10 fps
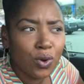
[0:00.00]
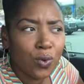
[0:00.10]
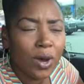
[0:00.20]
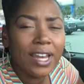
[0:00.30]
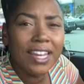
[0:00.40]

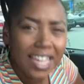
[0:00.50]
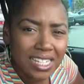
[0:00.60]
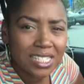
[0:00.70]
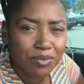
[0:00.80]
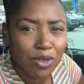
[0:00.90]
what needs
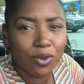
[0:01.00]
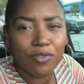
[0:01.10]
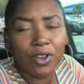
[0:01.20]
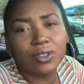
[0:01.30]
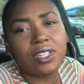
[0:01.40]
to be
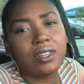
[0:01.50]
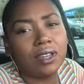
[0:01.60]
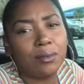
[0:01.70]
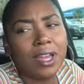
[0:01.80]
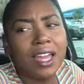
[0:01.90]
revealed to
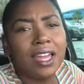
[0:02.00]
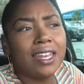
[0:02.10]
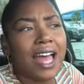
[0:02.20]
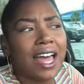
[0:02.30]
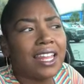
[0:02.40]
them,
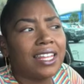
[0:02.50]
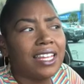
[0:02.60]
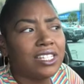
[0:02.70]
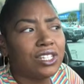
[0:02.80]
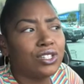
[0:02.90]
not
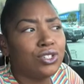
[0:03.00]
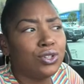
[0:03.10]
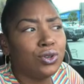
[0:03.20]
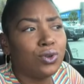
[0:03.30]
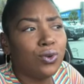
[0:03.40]
listen
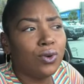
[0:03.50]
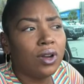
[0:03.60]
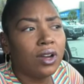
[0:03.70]
to